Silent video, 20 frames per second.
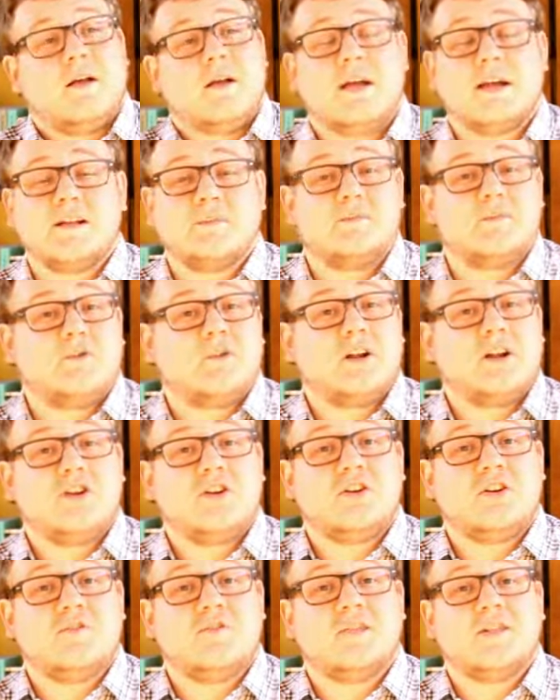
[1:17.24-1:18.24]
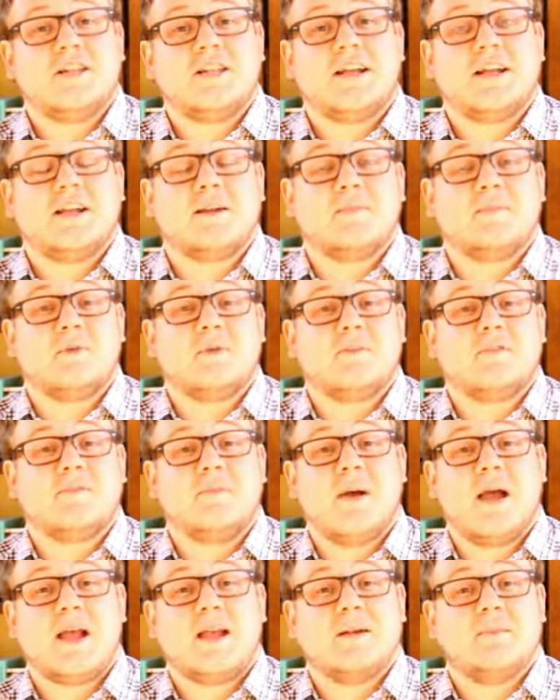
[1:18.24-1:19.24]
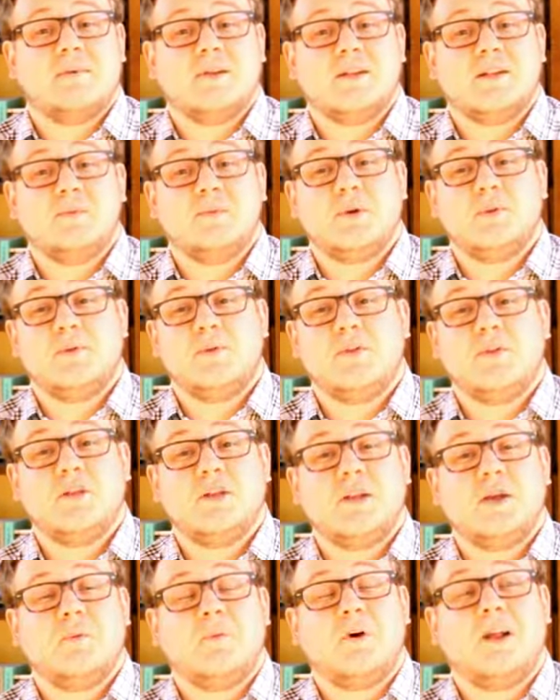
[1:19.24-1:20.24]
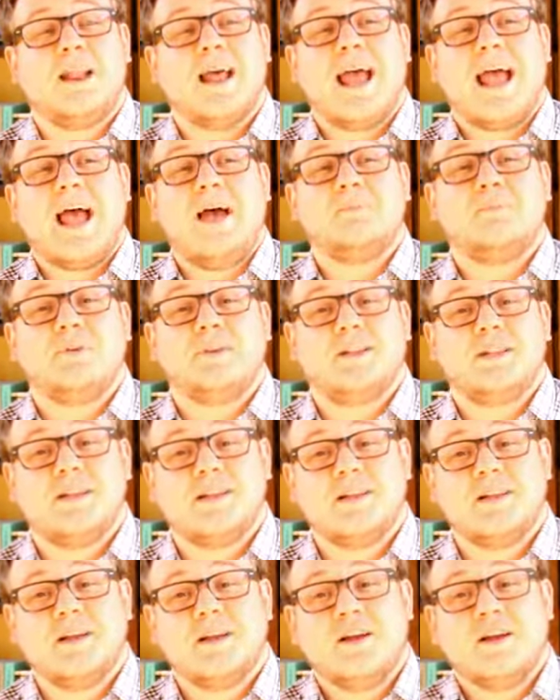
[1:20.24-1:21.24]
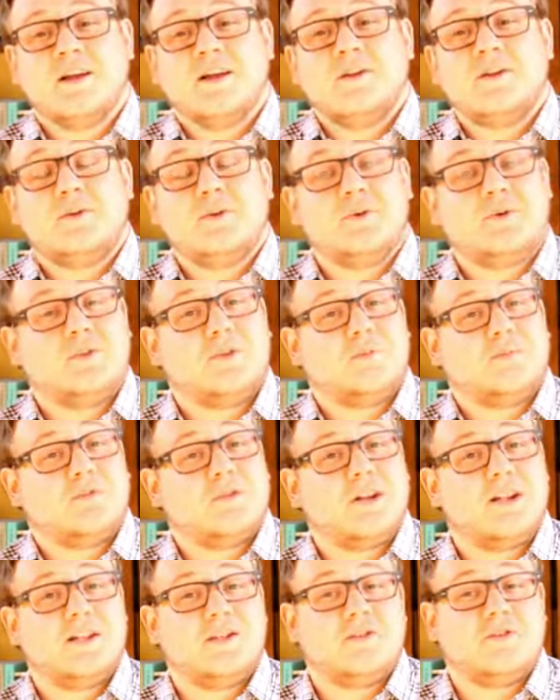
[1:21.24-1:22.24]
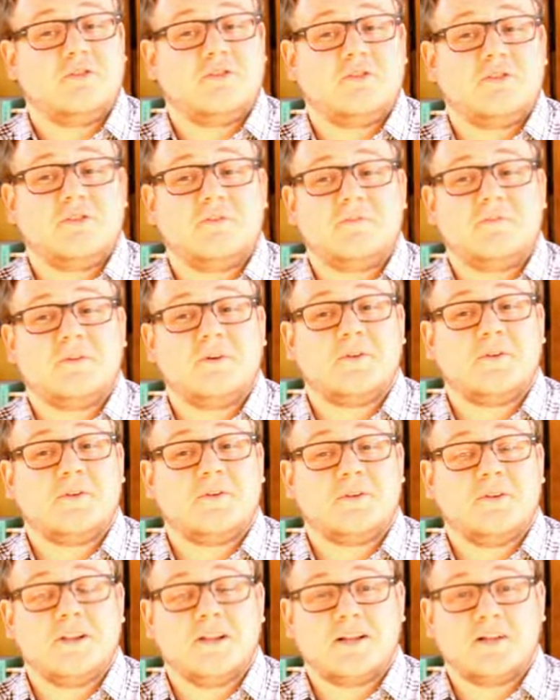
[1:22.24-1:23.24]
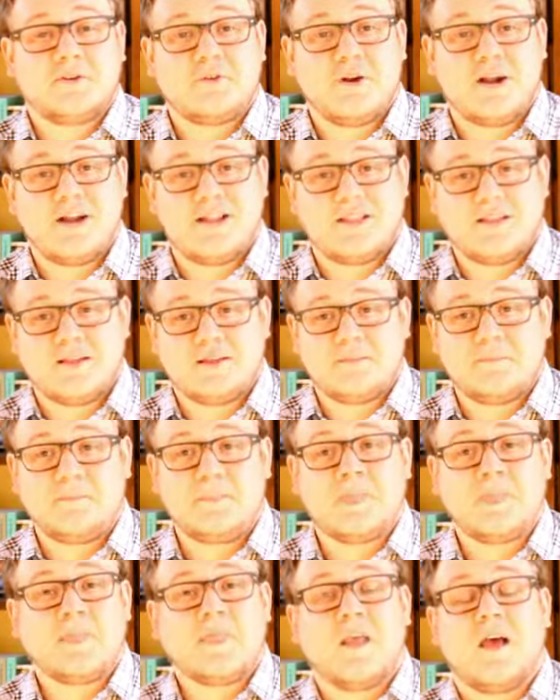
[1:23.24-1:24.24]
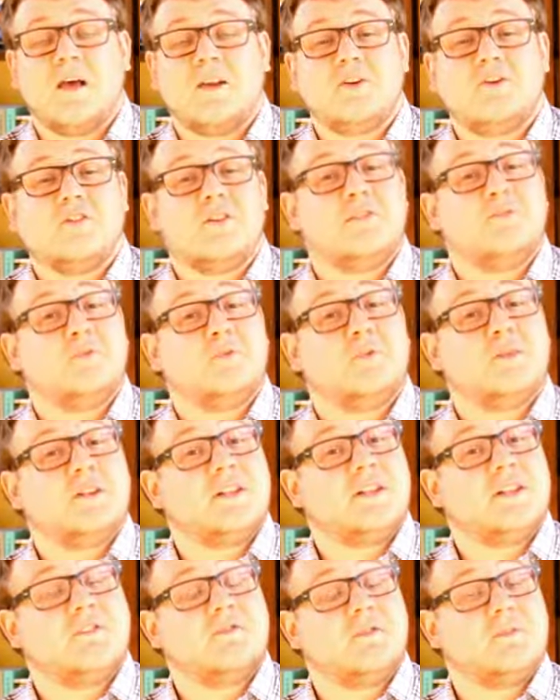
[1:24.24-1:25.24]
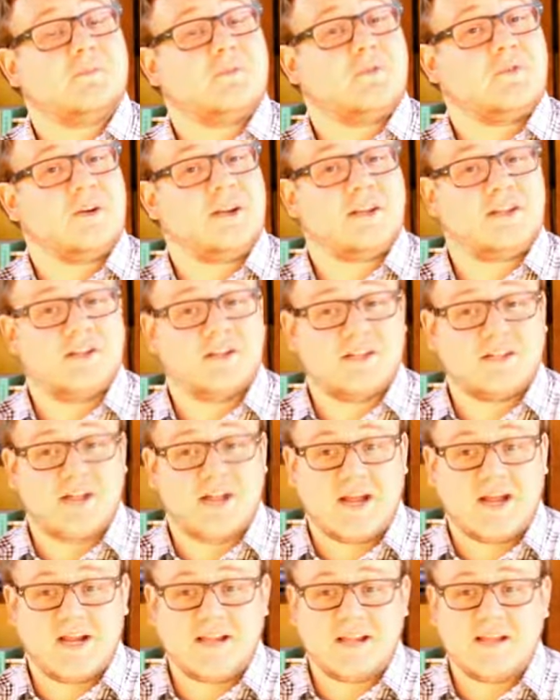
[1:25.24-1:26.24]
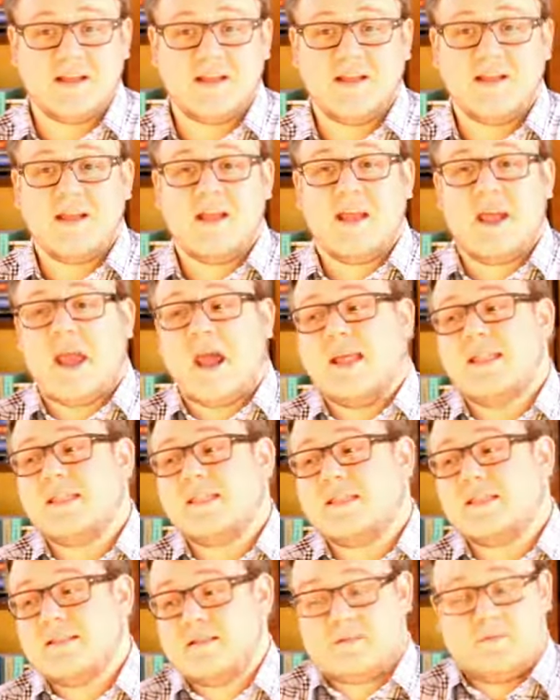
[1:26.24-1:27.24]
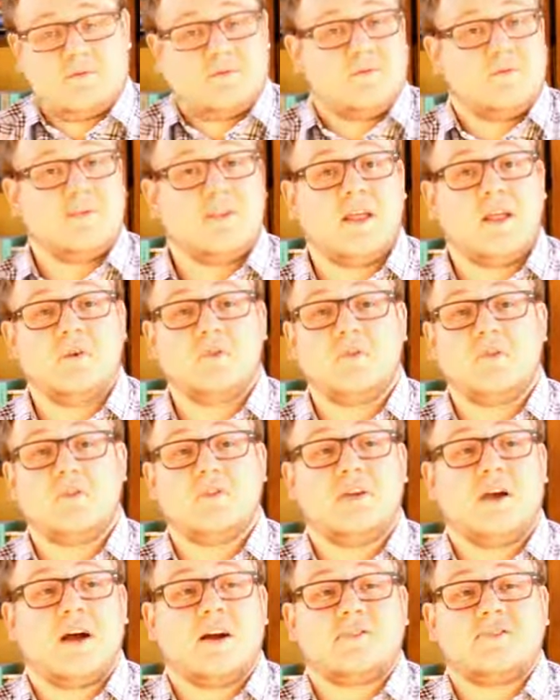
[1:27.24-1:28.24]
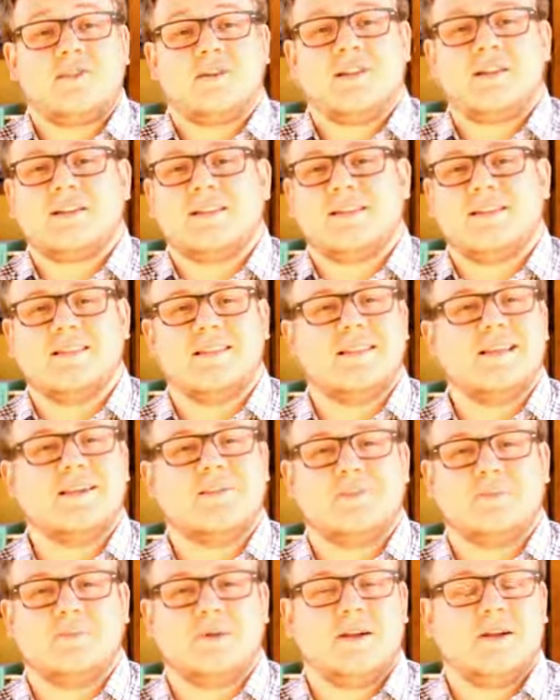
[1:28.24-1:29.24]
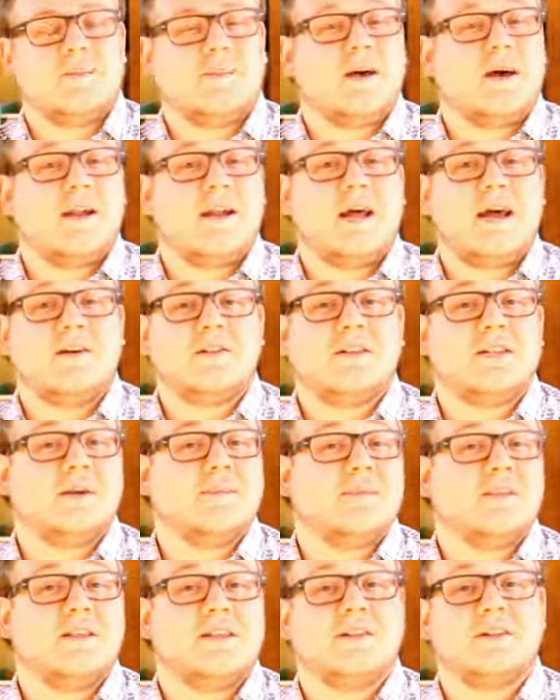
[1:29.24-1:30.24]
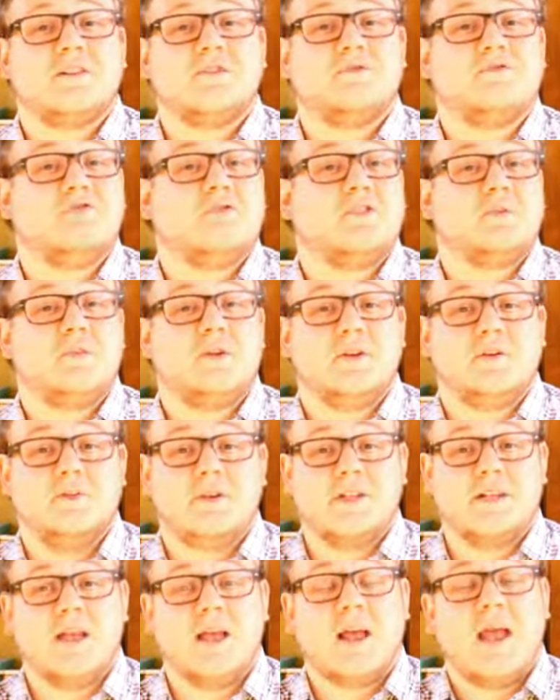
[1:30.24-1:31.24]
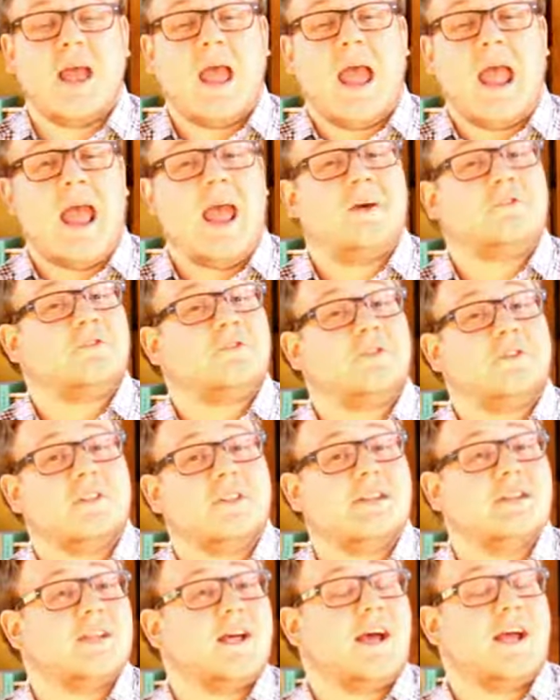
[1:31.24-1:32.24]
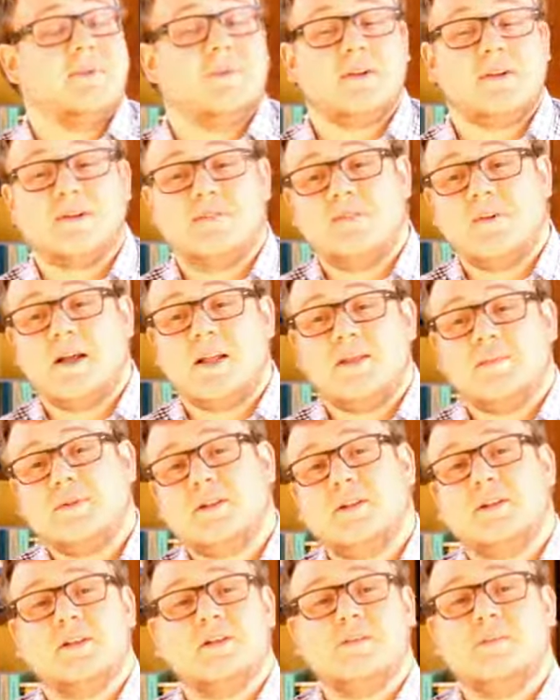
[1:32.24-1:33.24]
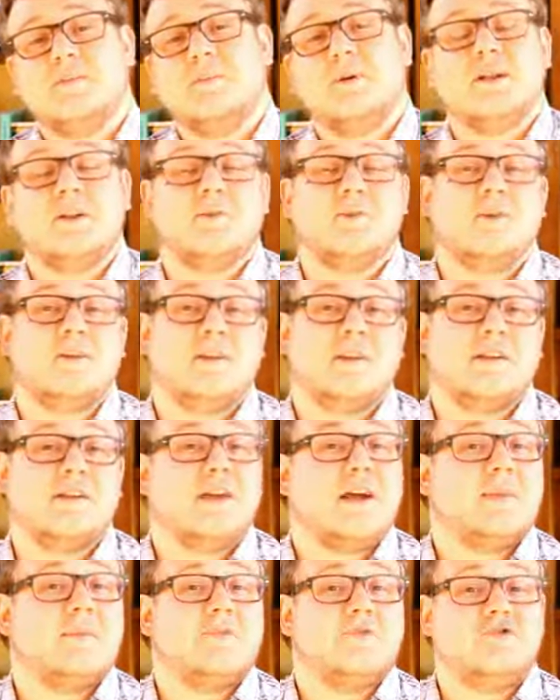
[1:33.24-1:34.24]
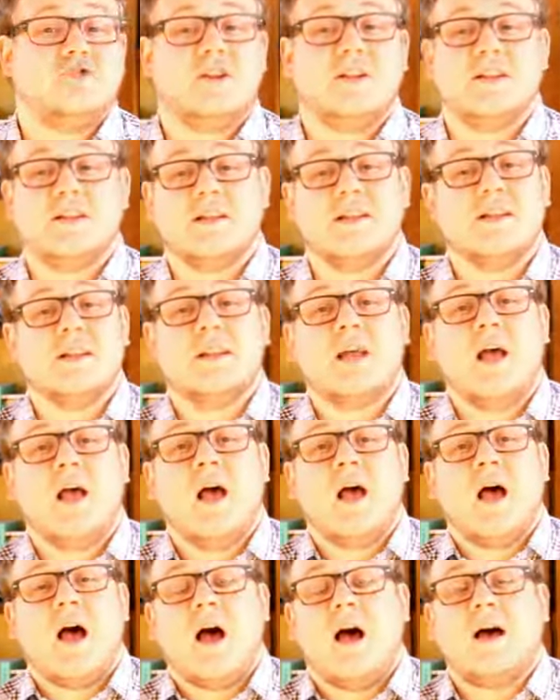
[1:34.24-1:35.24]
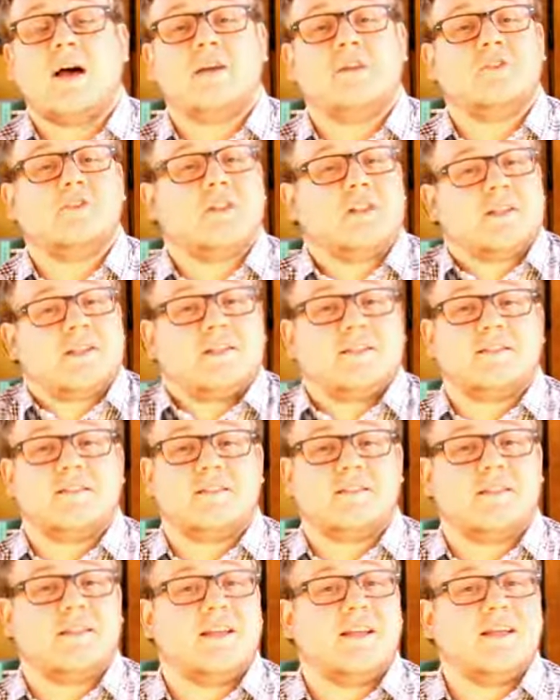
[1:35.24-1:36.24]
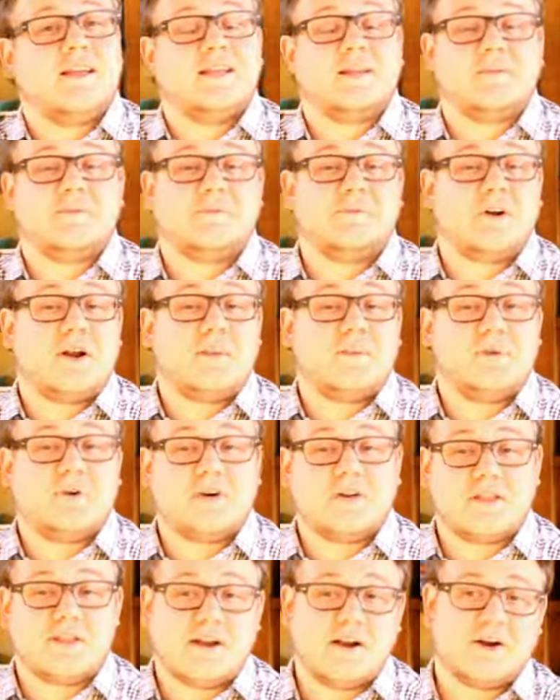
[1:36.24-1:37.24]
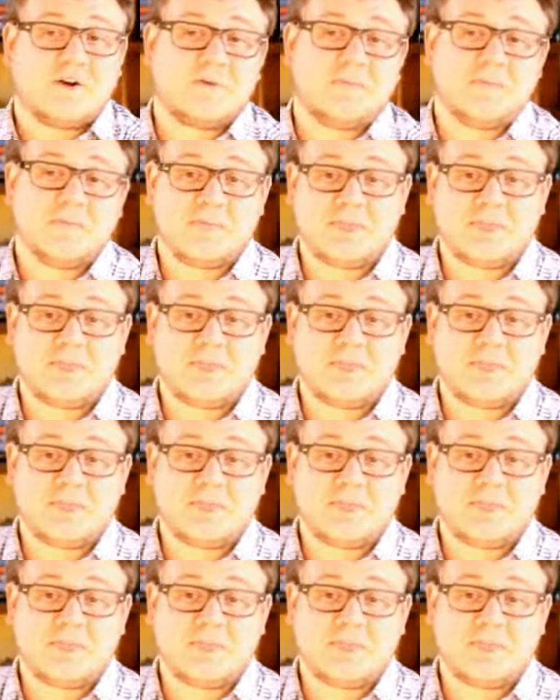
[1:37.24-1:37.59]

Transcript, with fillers: exploration of the second book of Maccabees, we will look at what happens to the priesthood to further discredit them under influences from Greek society. And then we'll talk just a little bit about how some of this contributes after this time and develops a little bit toward the time of Jesus, uh, just to lay some framework there.